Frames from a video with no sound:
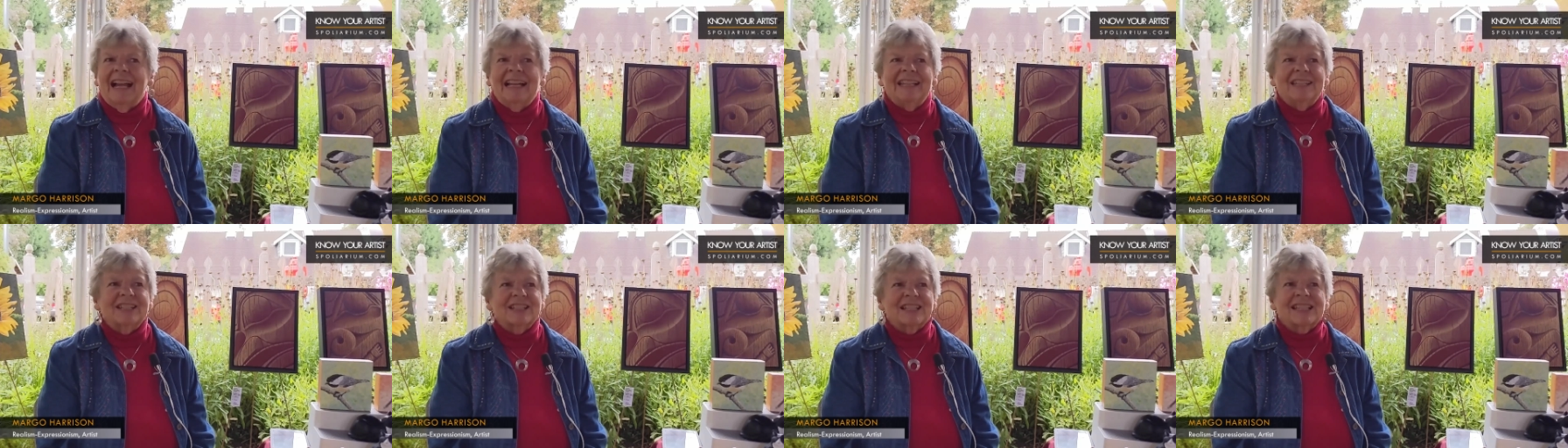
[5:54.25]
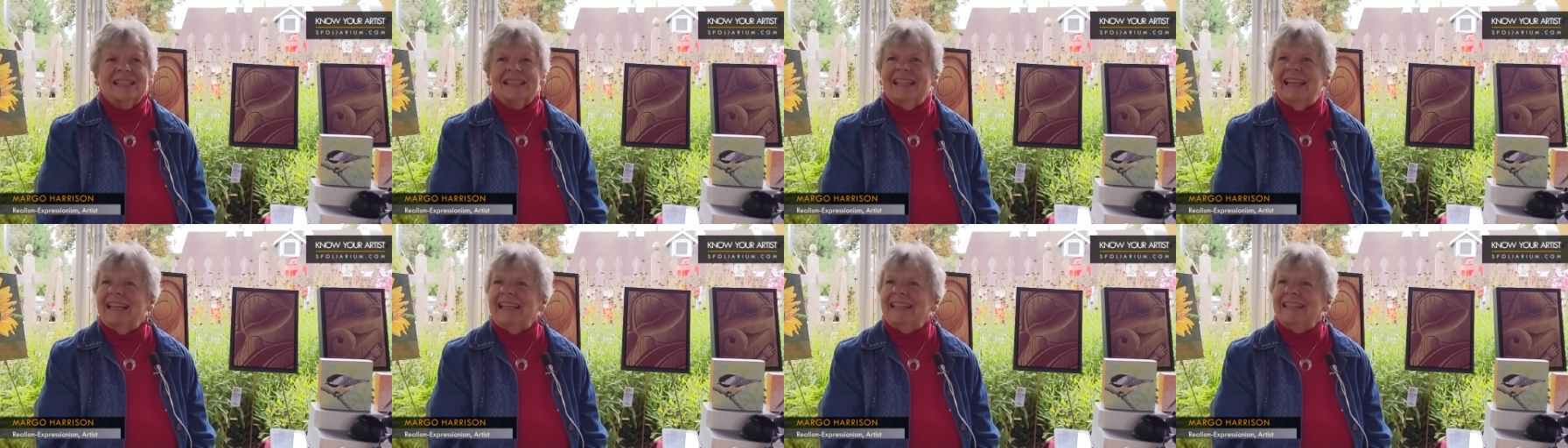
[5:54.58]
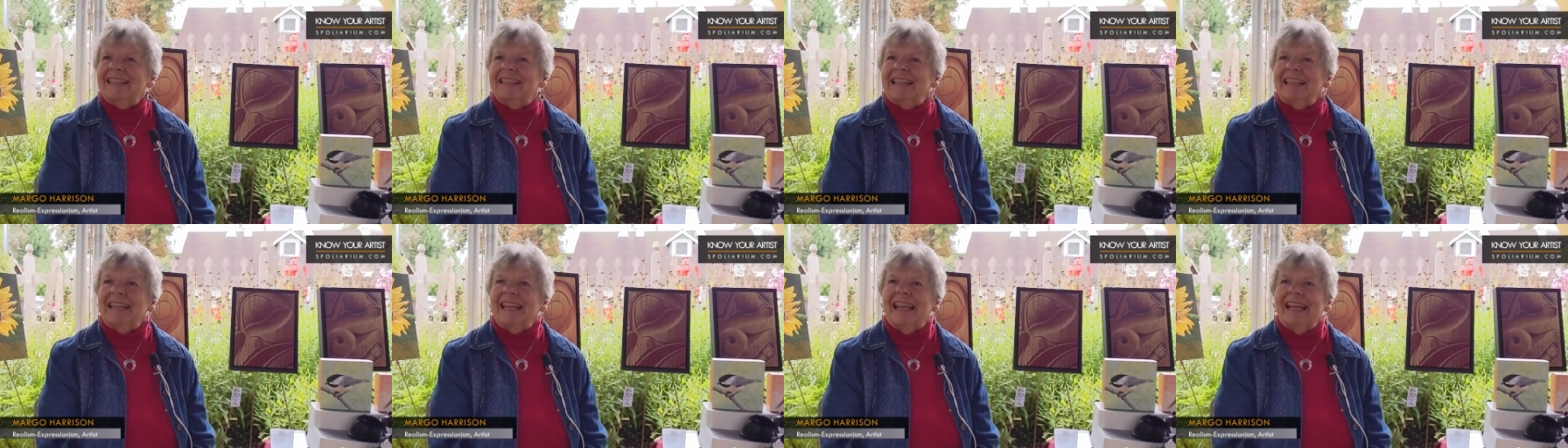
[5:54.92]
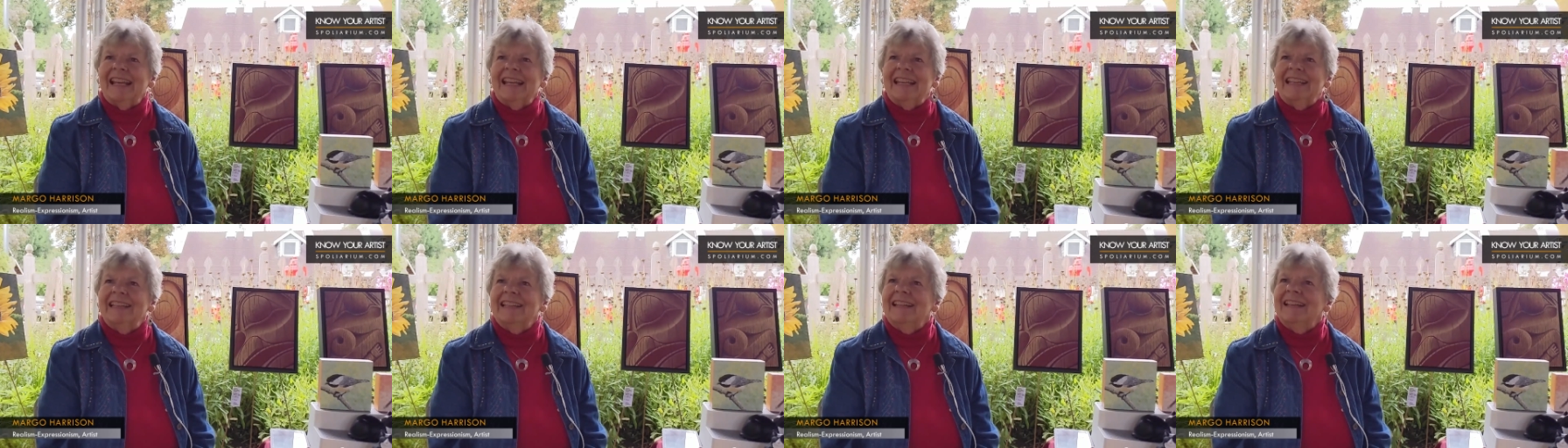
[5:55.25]
I just like to
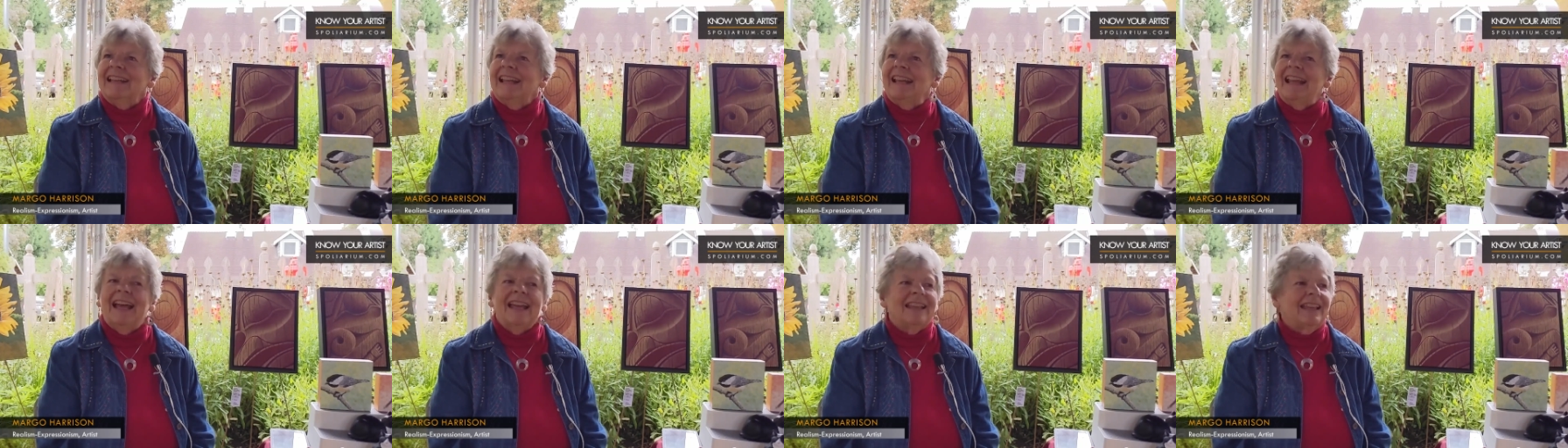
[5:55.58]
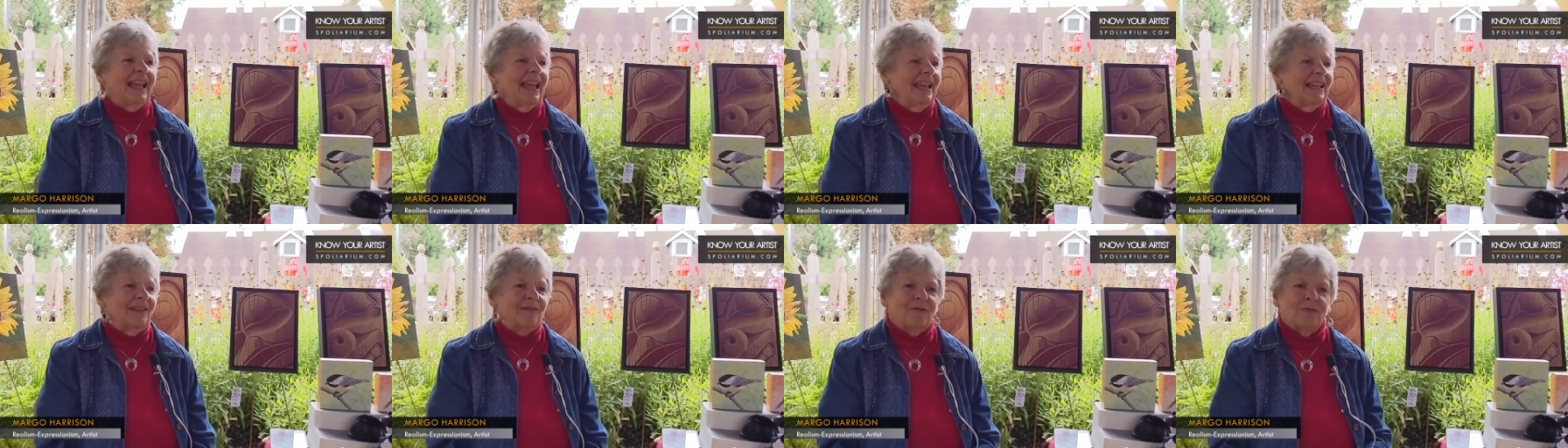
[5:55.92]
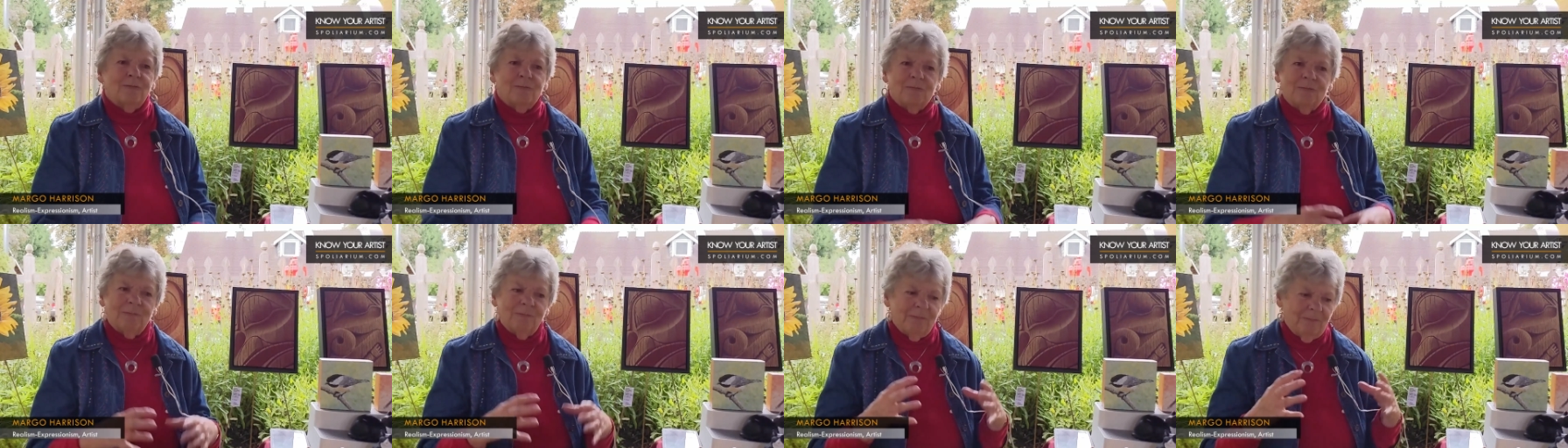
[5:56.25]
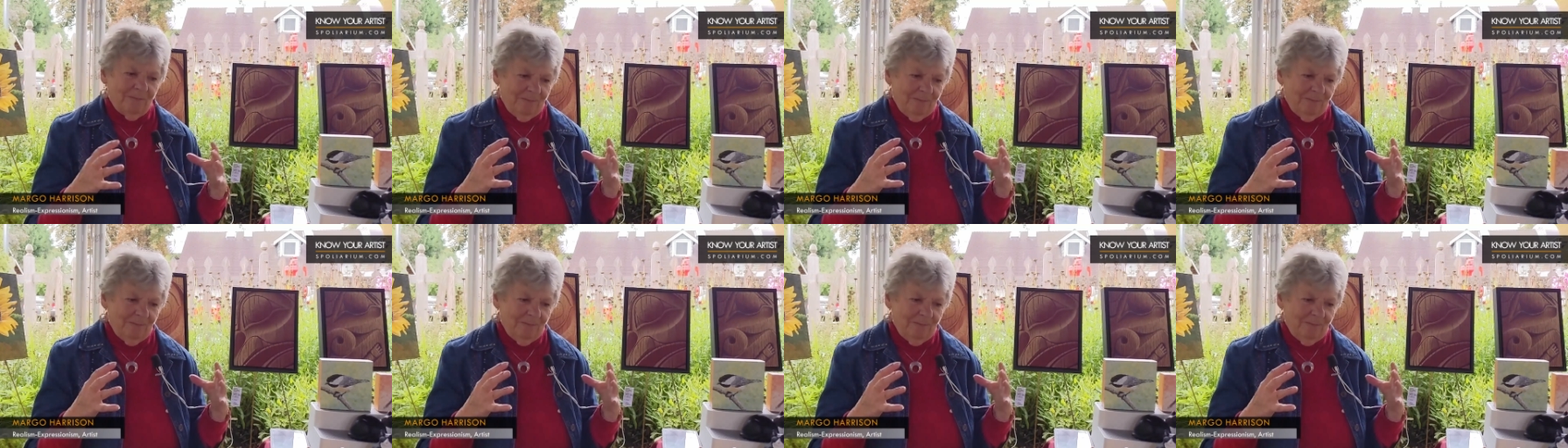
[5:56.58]
get in and